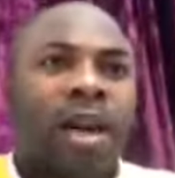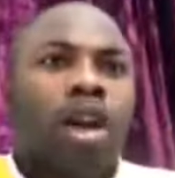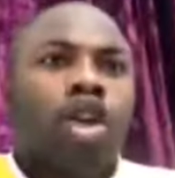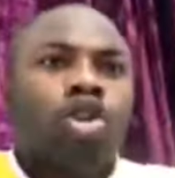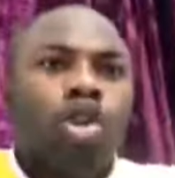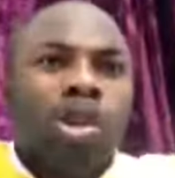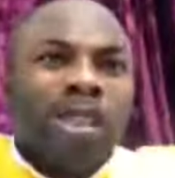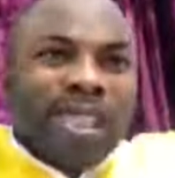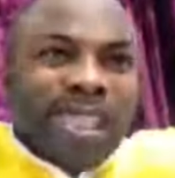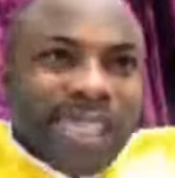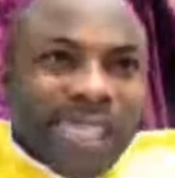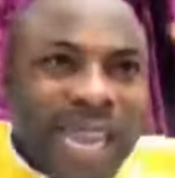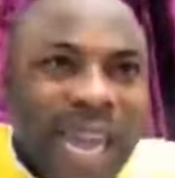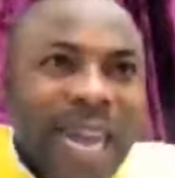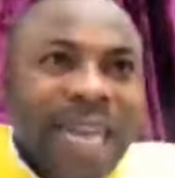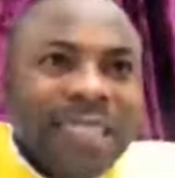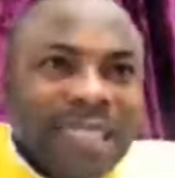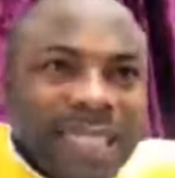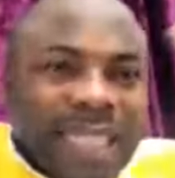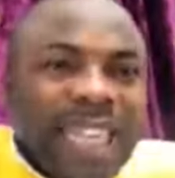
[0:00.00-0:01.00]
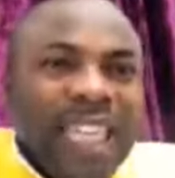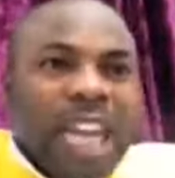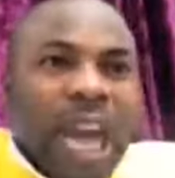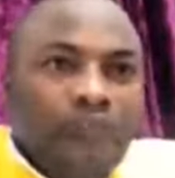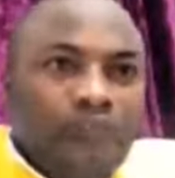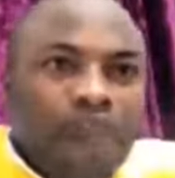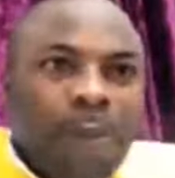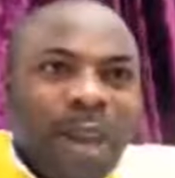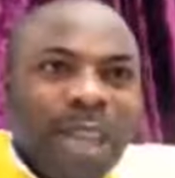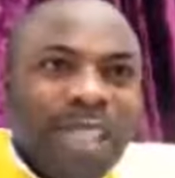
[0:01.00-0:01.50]
You stand in
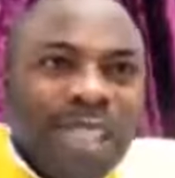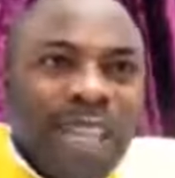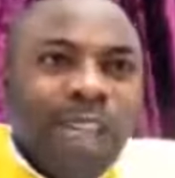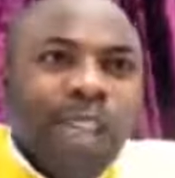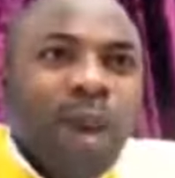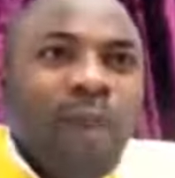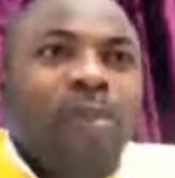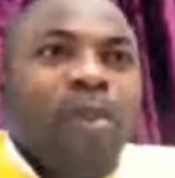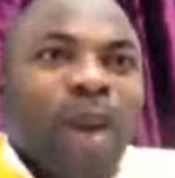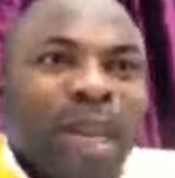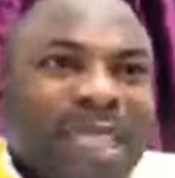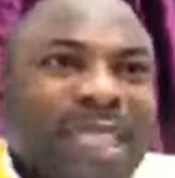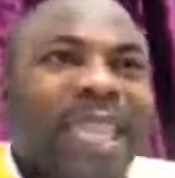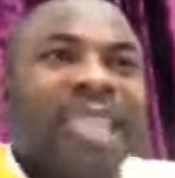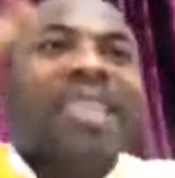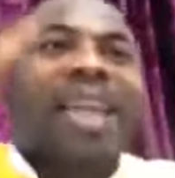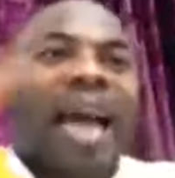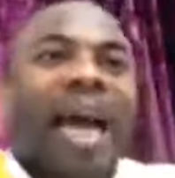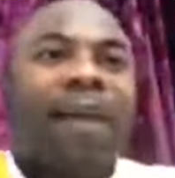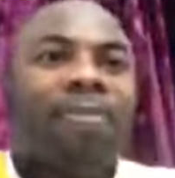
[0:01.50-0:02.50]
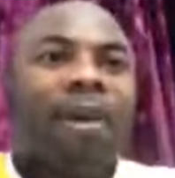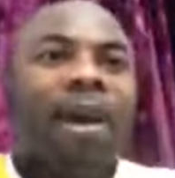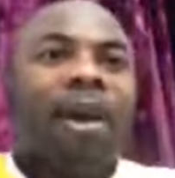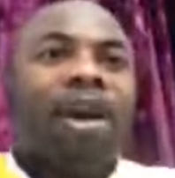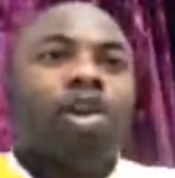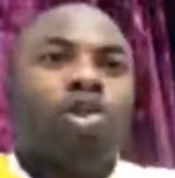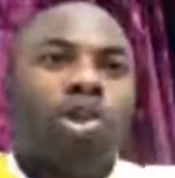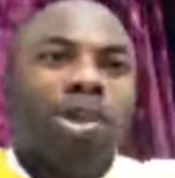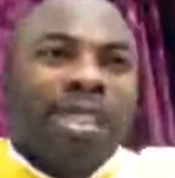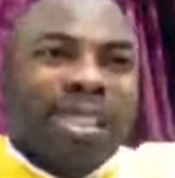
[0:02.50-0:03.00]
the presence of your teacher.
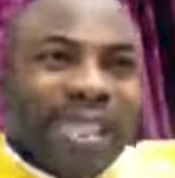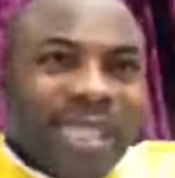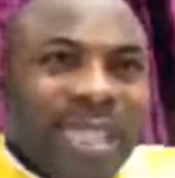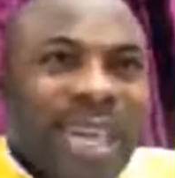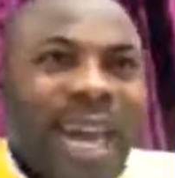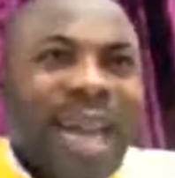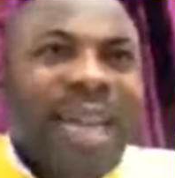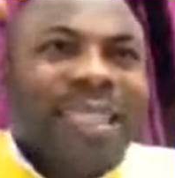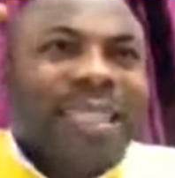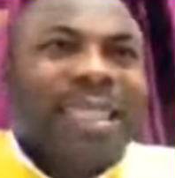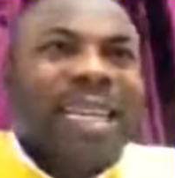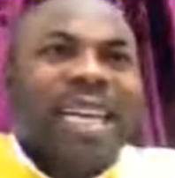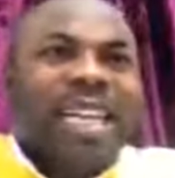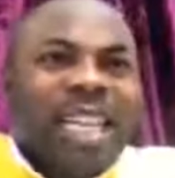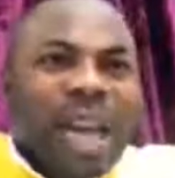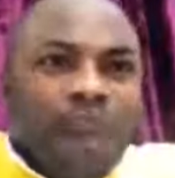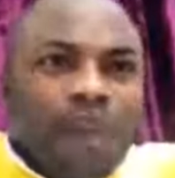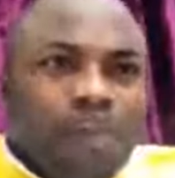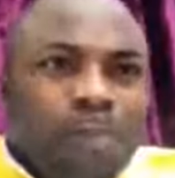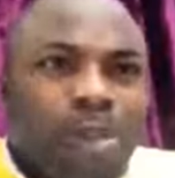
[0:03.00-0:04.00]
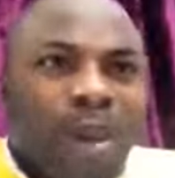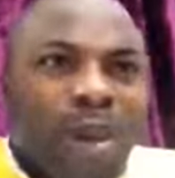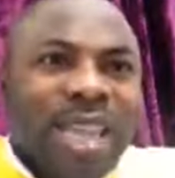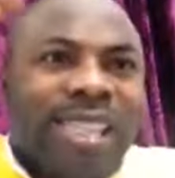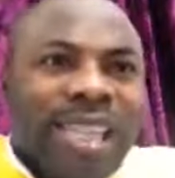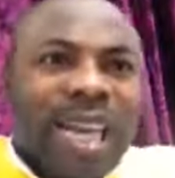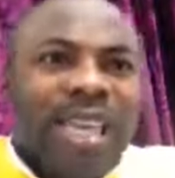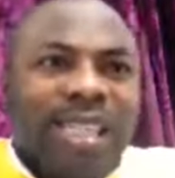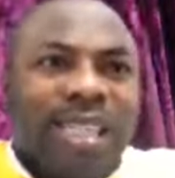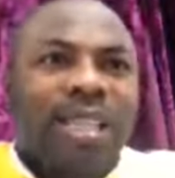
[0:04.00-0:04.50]
You stand in the
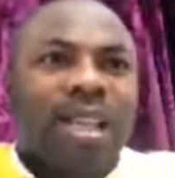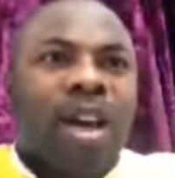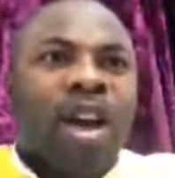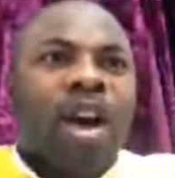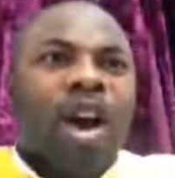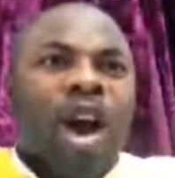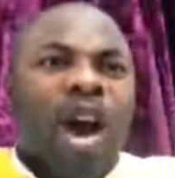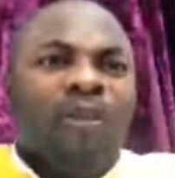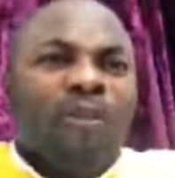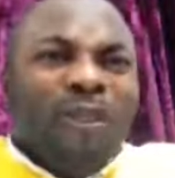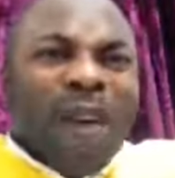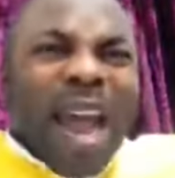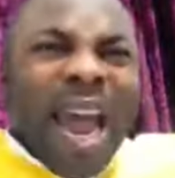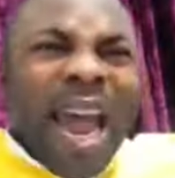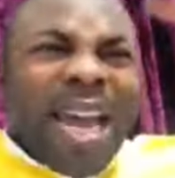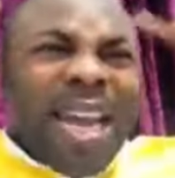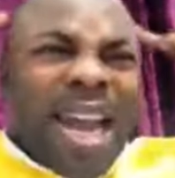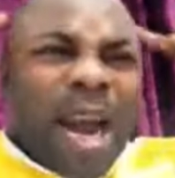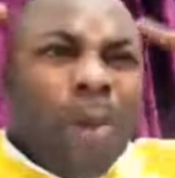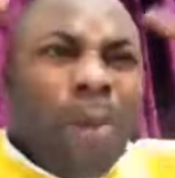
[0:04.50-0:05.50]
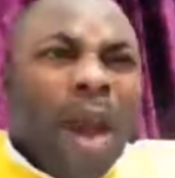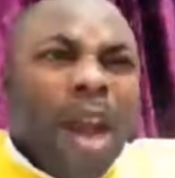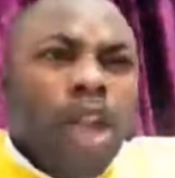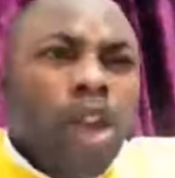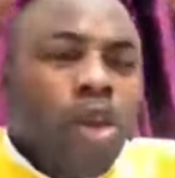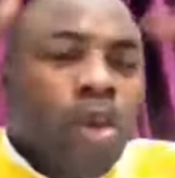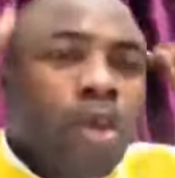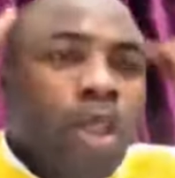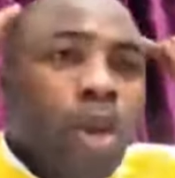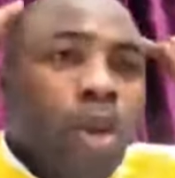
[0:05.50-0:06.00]
presence of any way
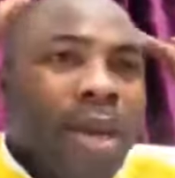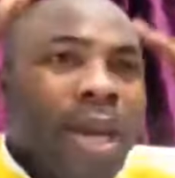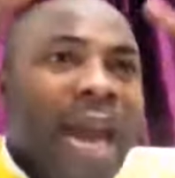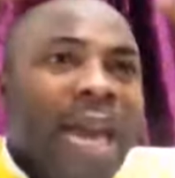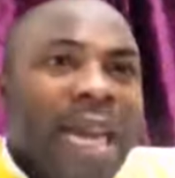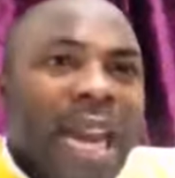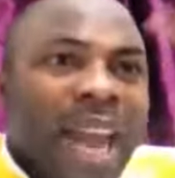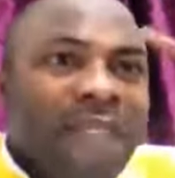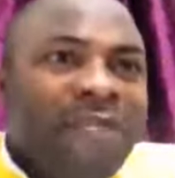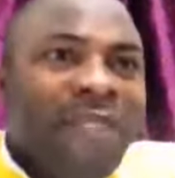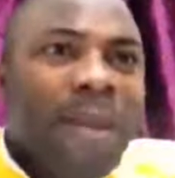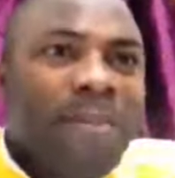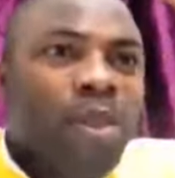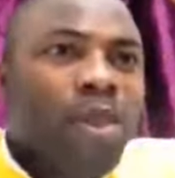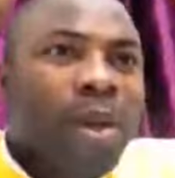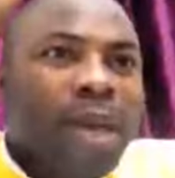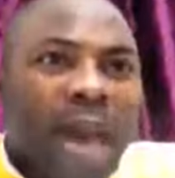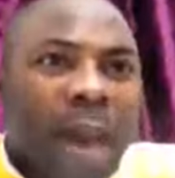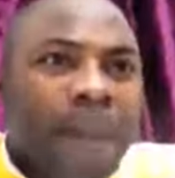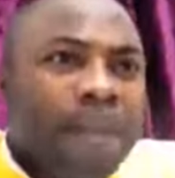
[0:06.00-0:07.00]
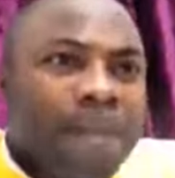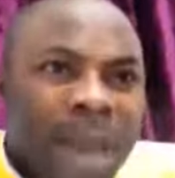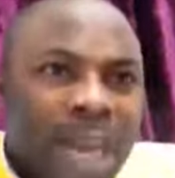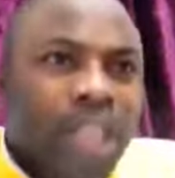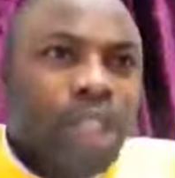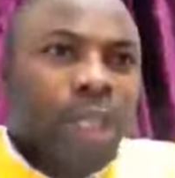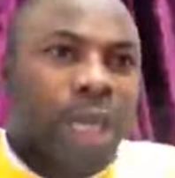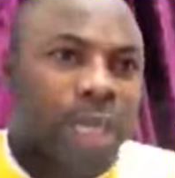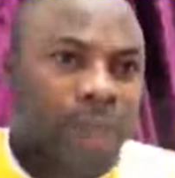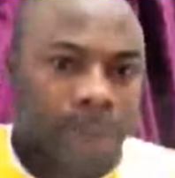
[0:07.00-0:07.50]
you, you can ever you can
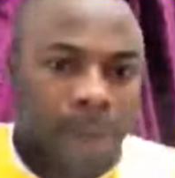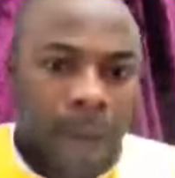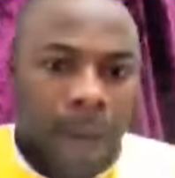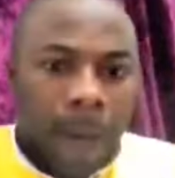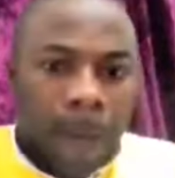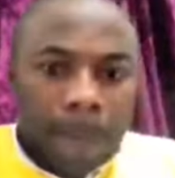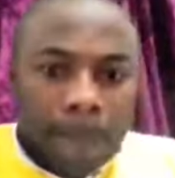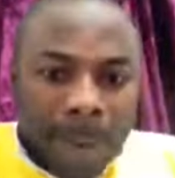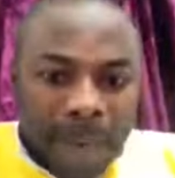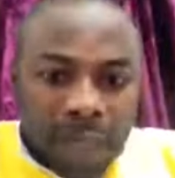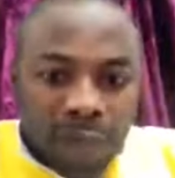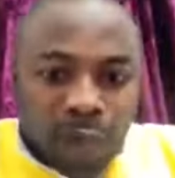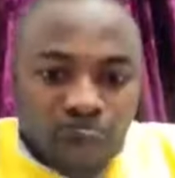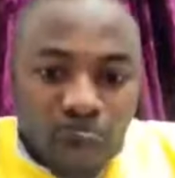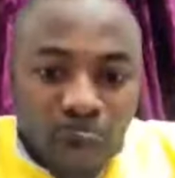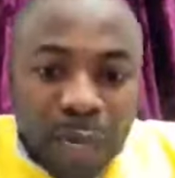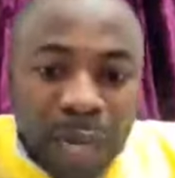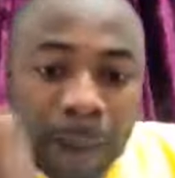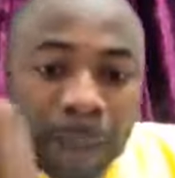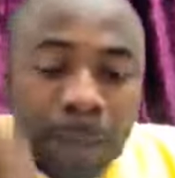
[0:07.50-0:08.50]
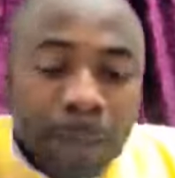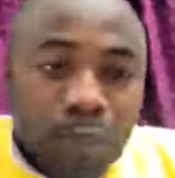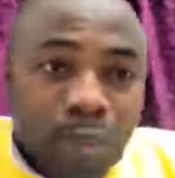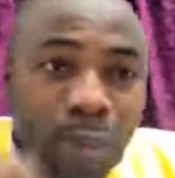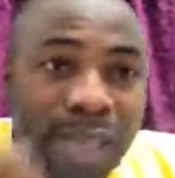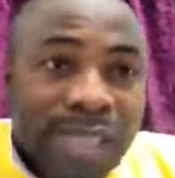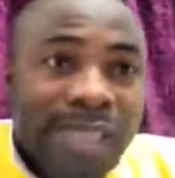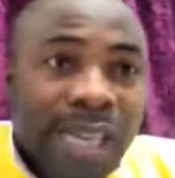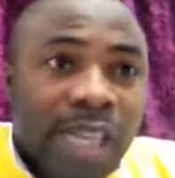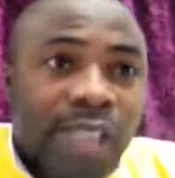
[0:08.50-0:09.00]
mention. But for the
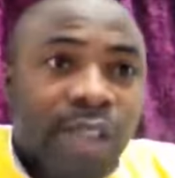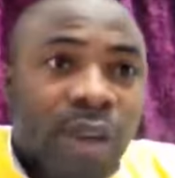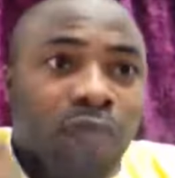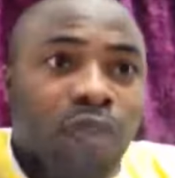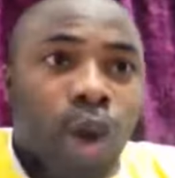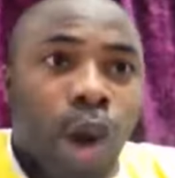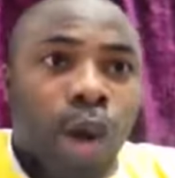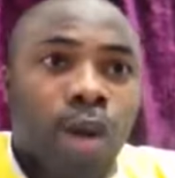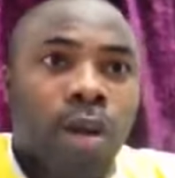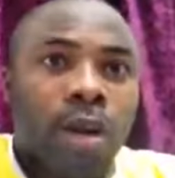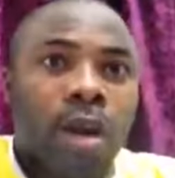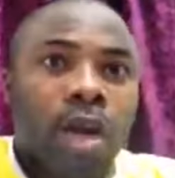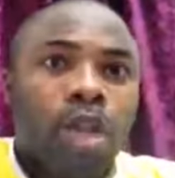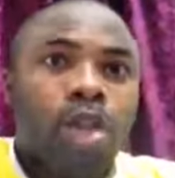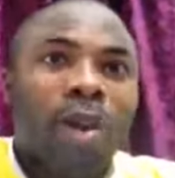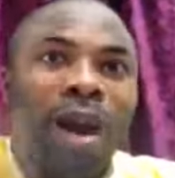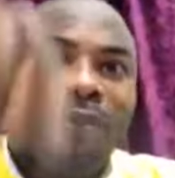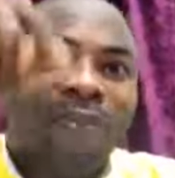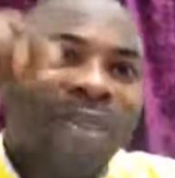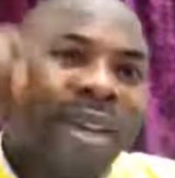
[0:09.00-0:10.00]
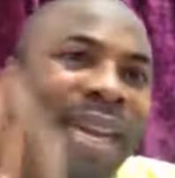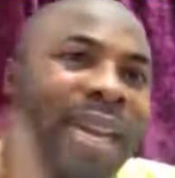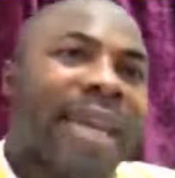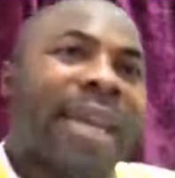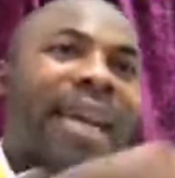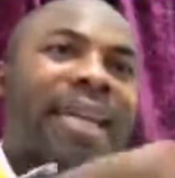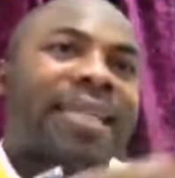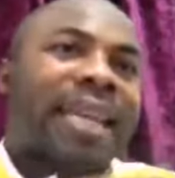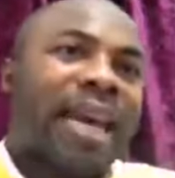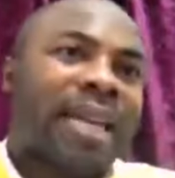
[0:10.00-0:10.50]
presence of God, you have
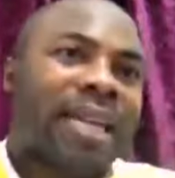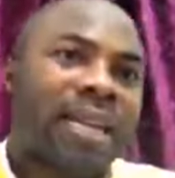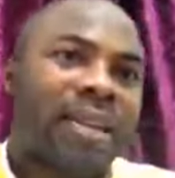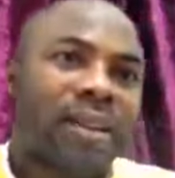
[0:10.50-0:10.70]
neglected.